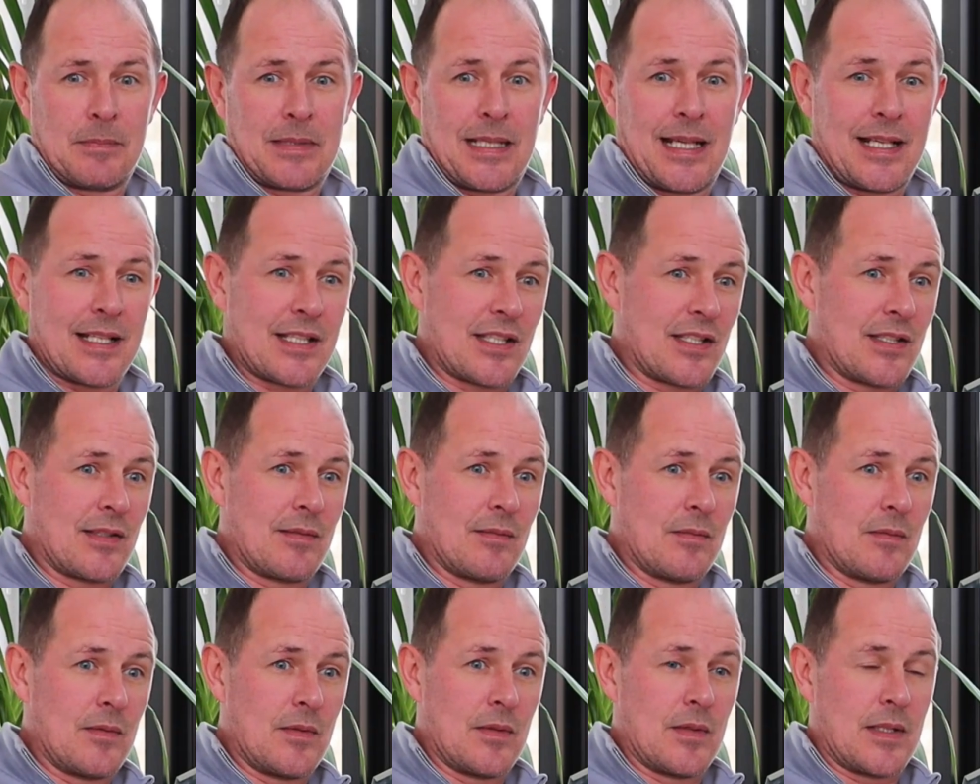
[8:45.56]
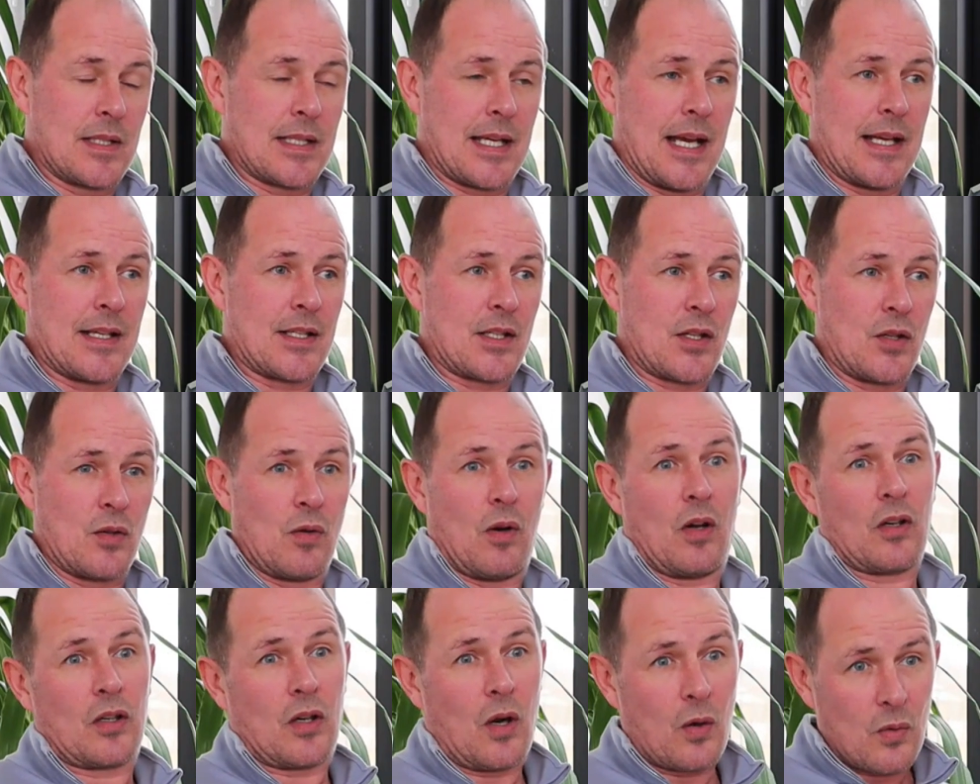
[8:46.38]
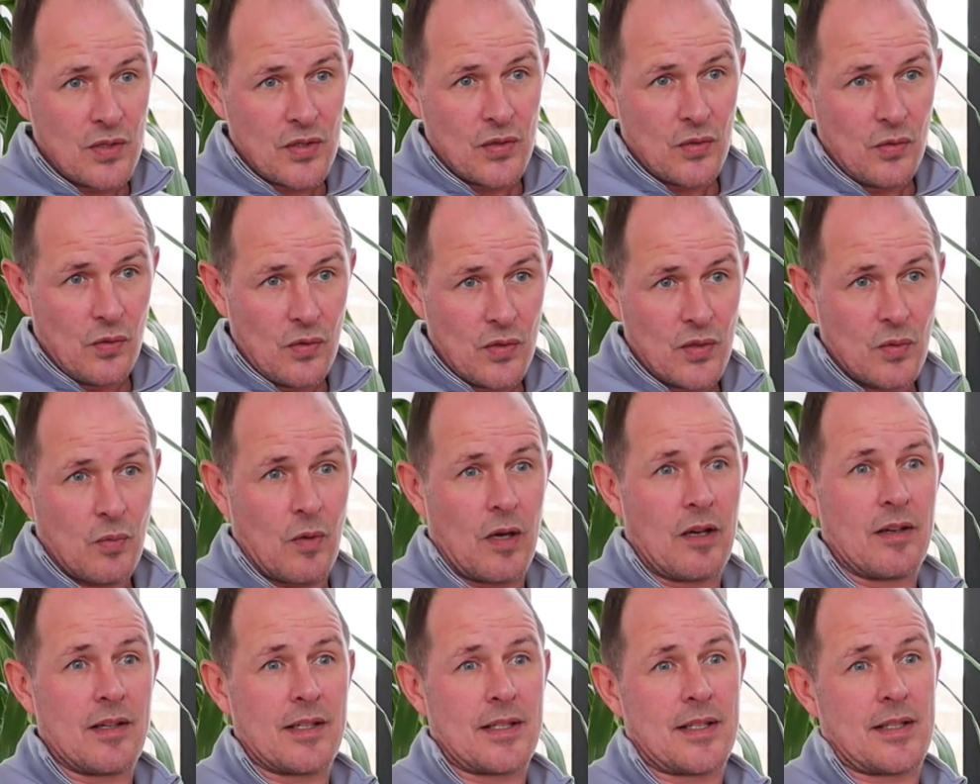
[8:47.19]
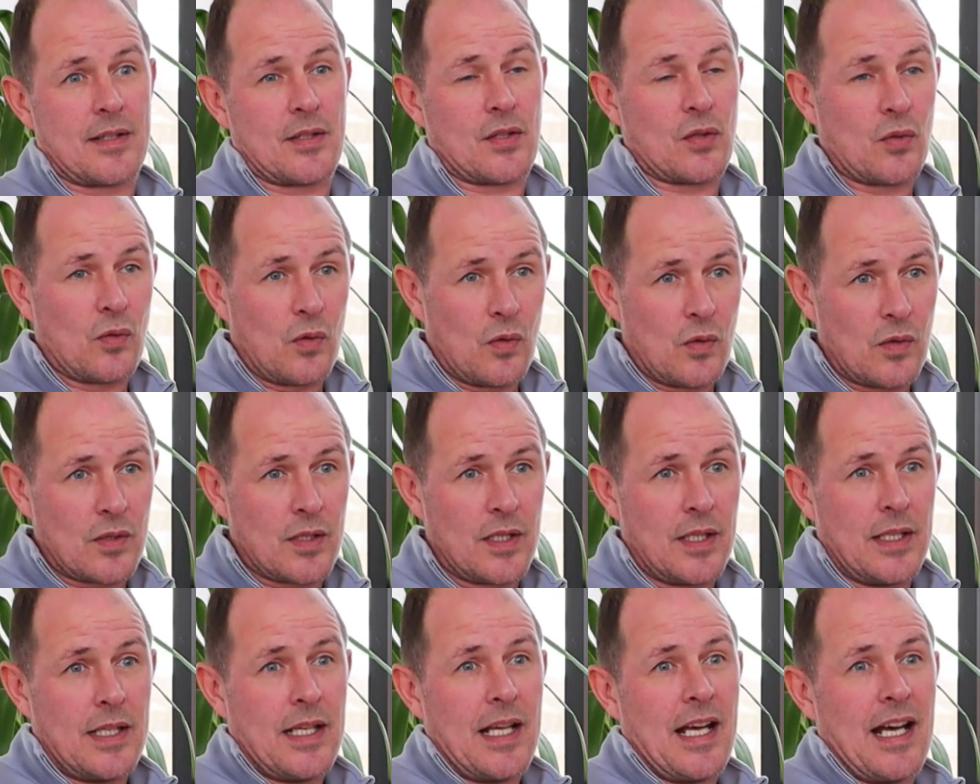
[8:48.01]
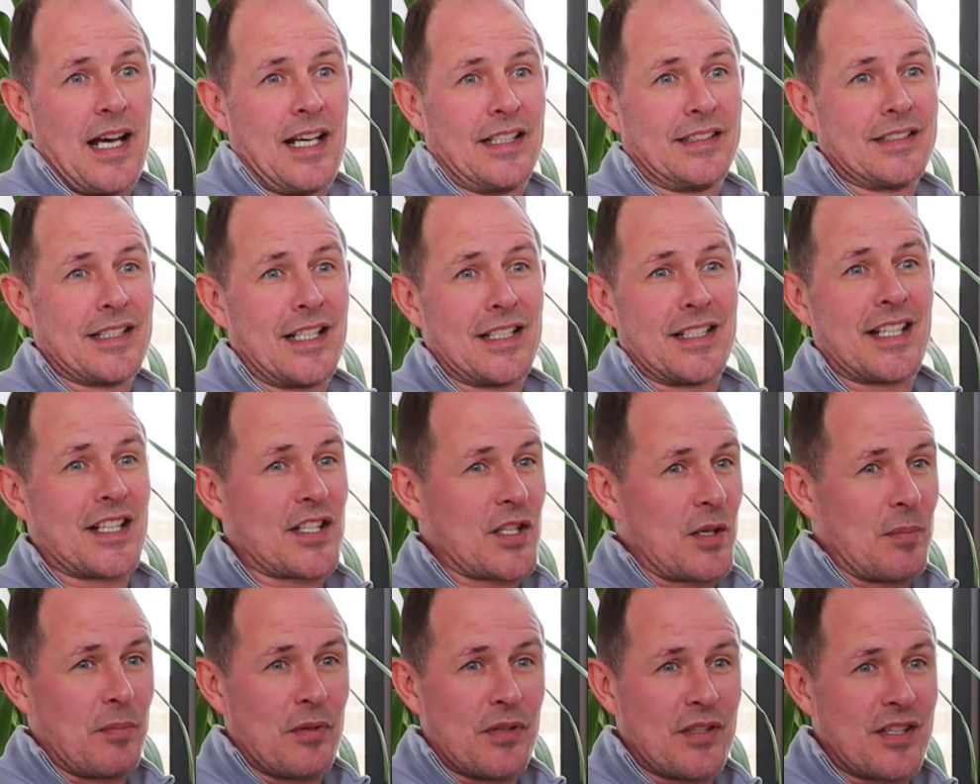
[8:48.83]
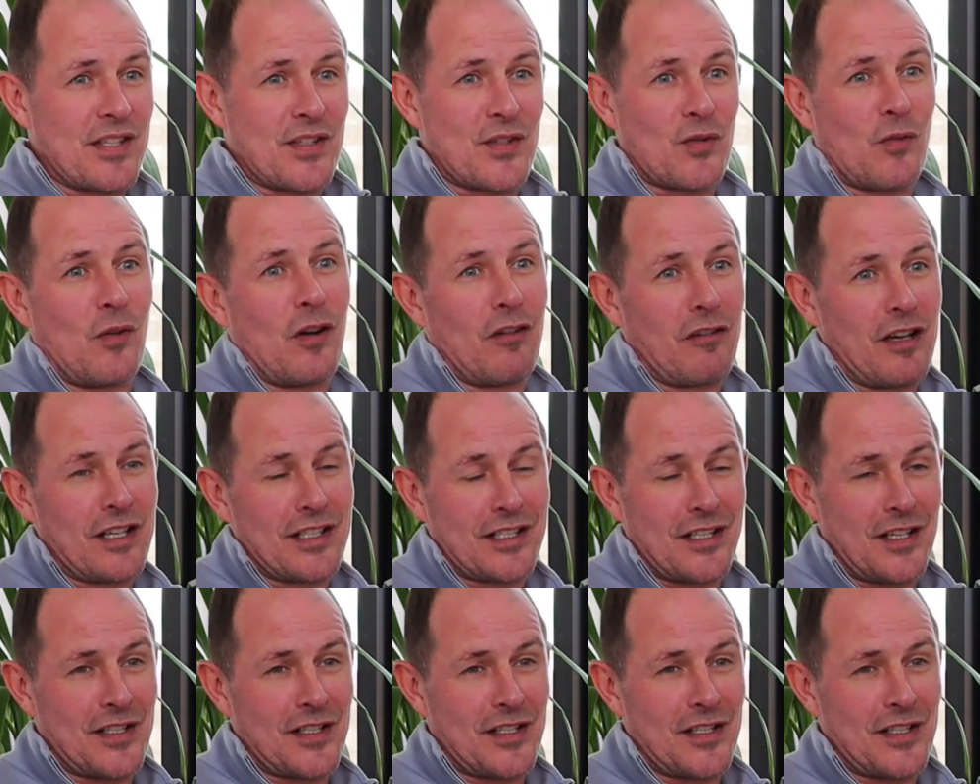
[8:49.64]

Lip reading: gets sent to our cold stores where it's stored and then distributed to our end